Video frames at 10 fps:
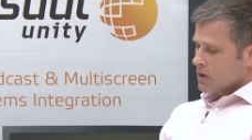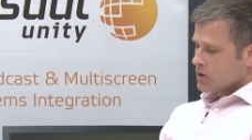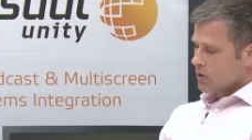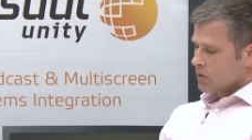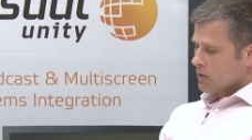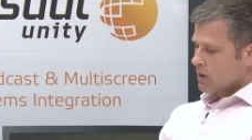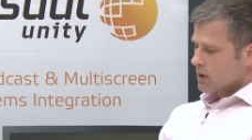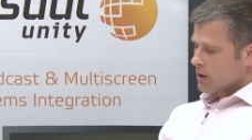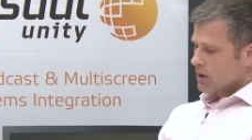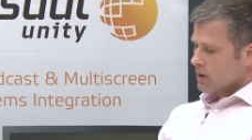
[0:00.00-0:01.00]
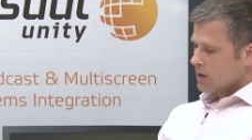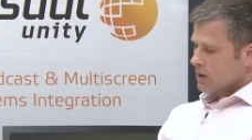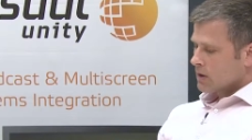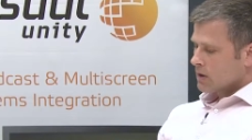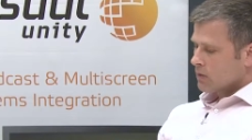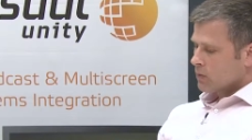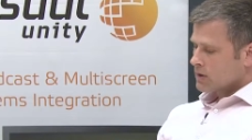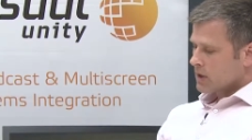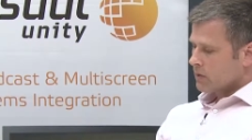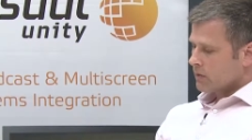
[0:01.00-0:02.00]
So
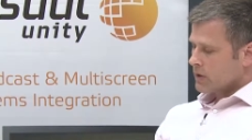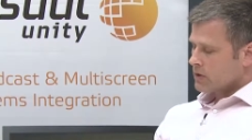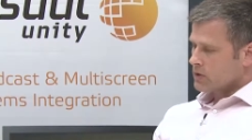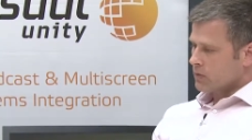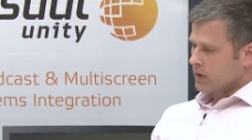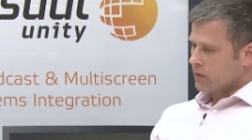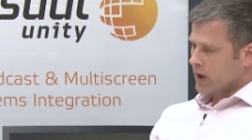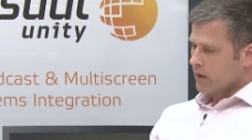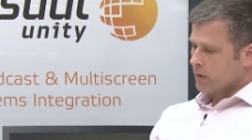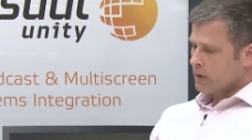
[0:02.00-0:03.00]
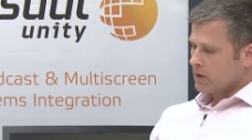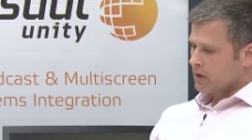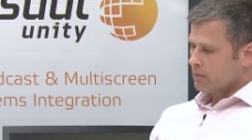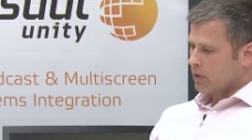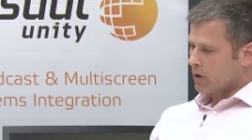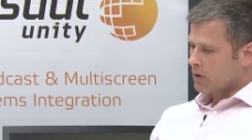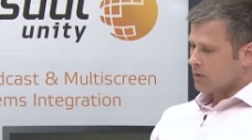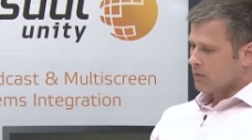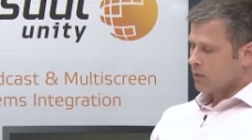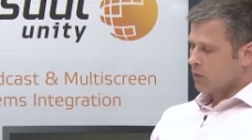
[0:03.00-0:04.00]
what type of leaders do we have? I mean,
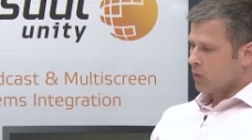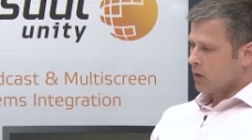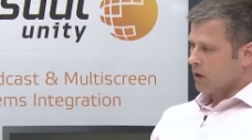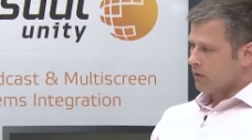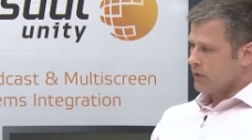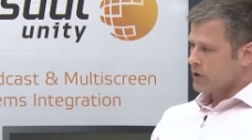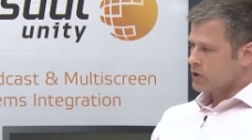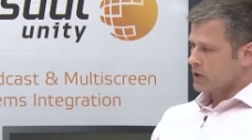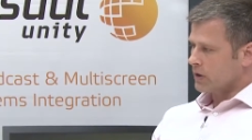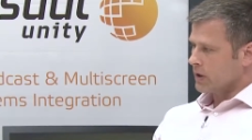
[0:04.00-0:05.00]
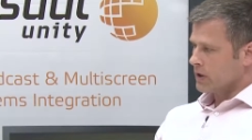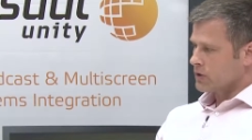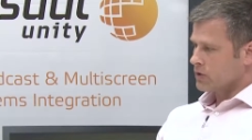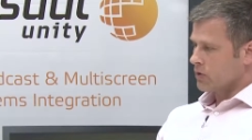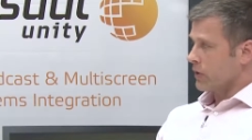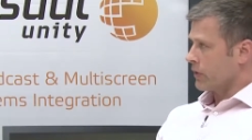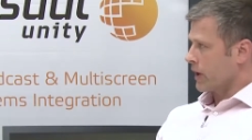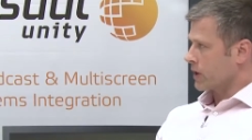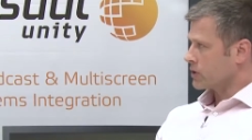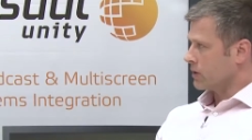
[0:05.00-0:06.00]
part of our vision is to go
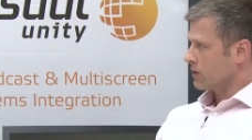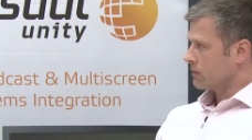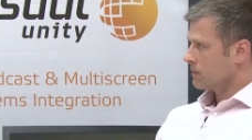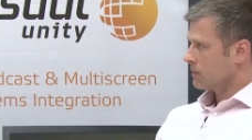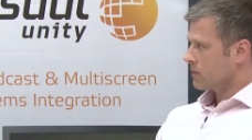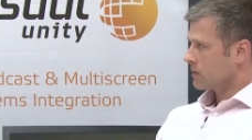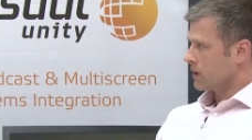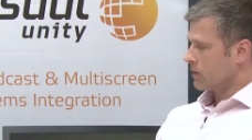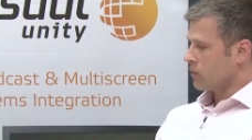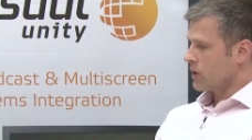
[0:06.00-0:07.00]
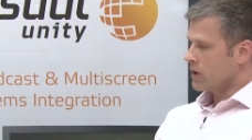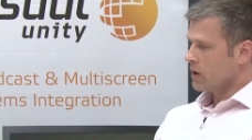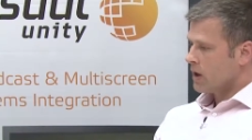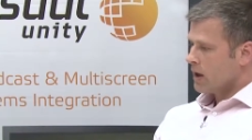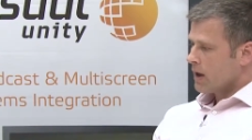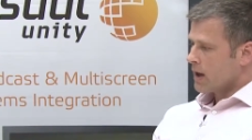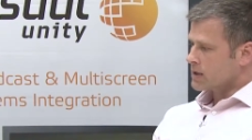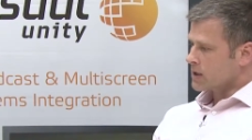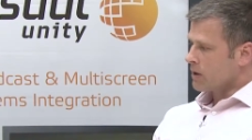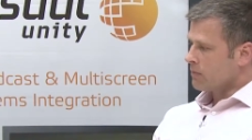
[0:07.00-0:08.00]
international. Okay, we
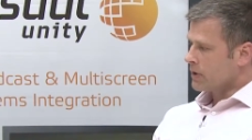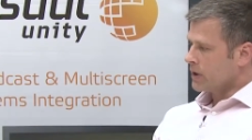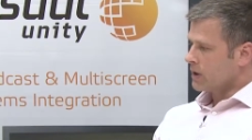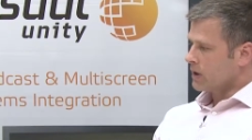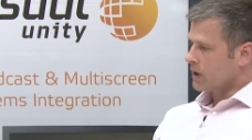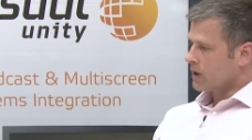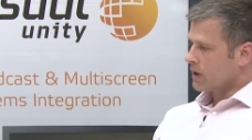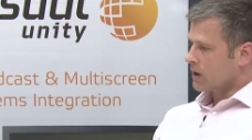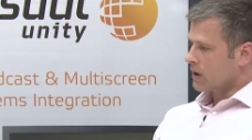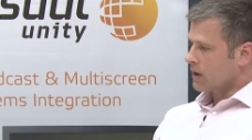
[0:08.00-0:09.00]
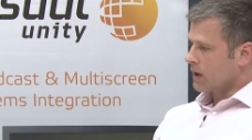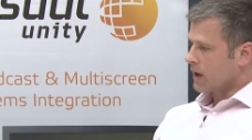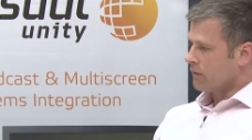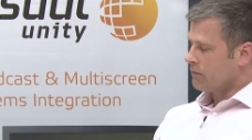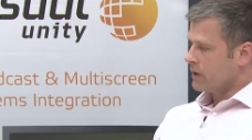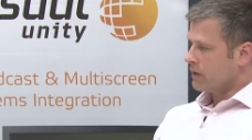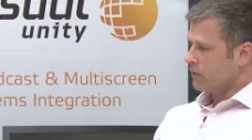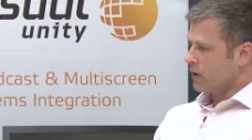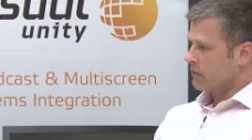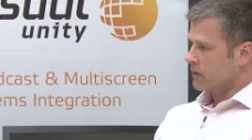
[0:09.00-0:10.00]
as a company have
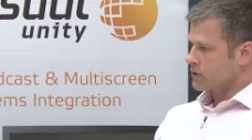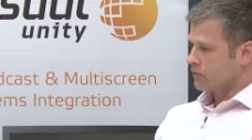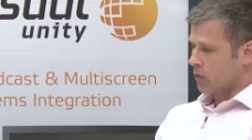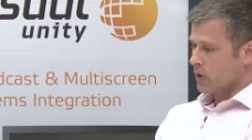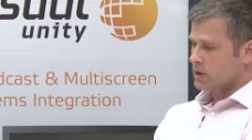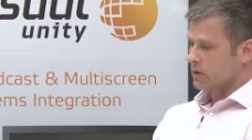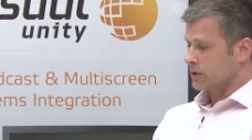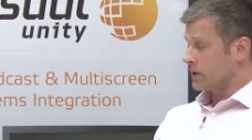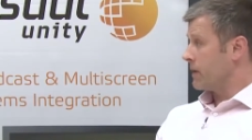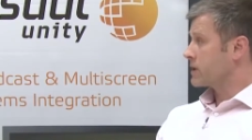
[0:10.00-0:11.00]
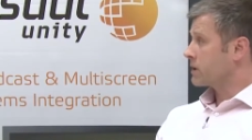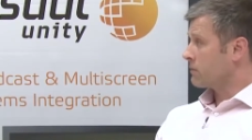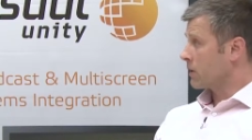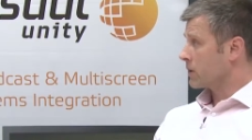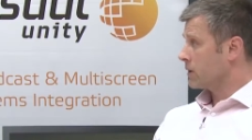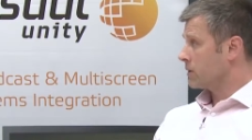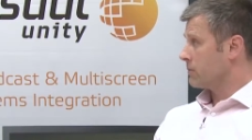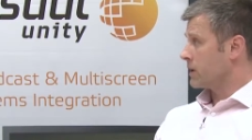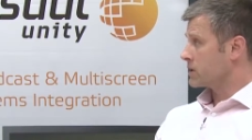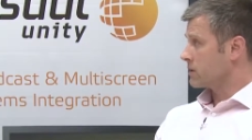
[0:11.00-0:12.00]
been very much focused on the domestic market
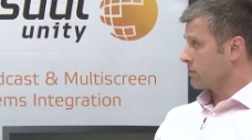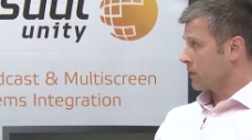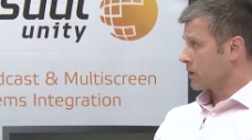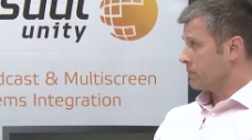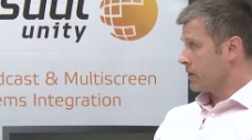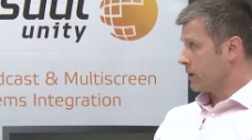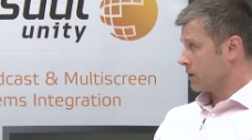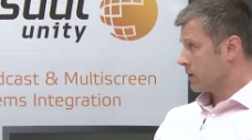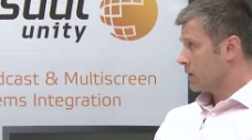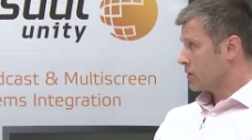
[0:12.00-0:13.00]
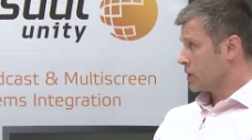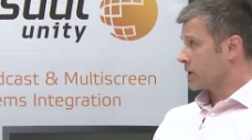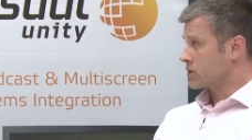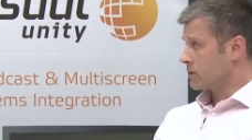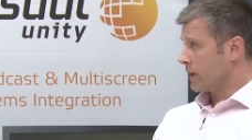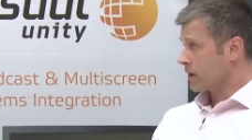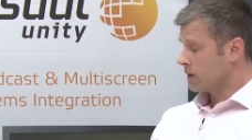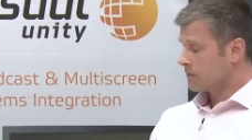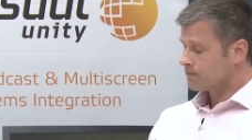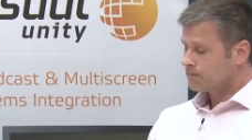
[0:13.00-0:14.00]
being Czech and
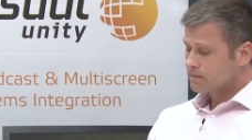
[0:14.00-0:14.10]
Slovakia.